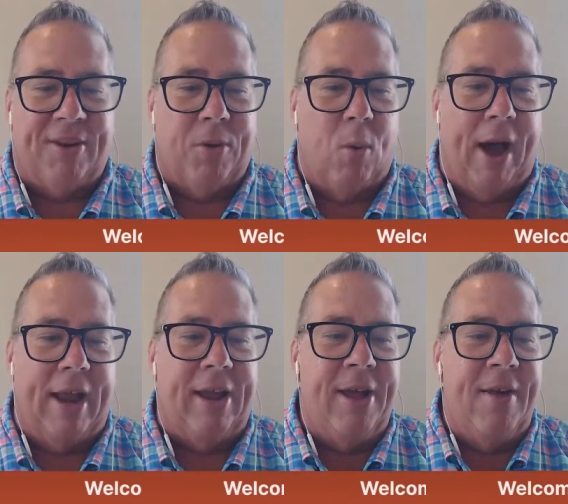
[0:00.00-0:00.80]
number
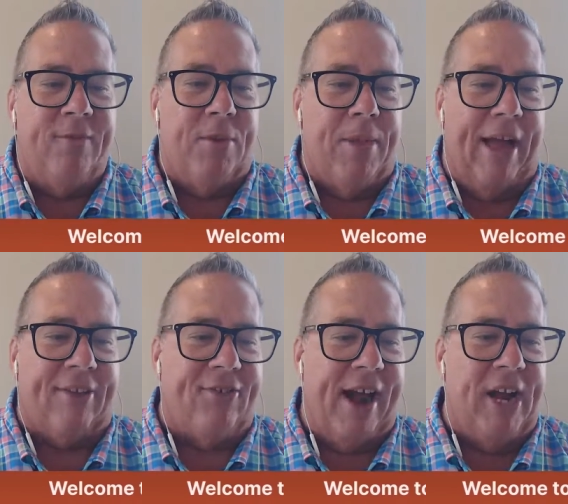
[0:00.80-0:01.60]
1 from
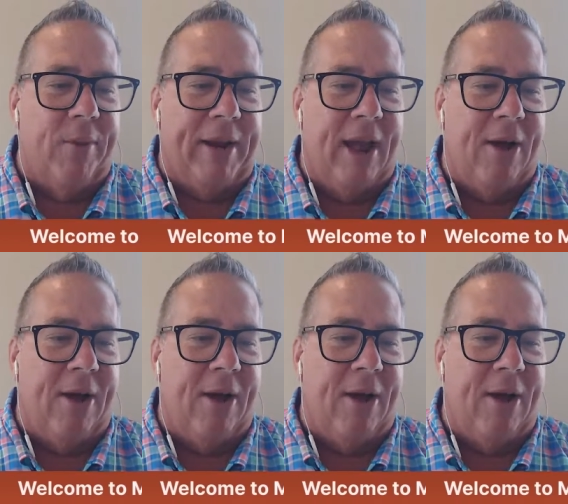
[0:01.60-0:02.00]
last night. Here we go.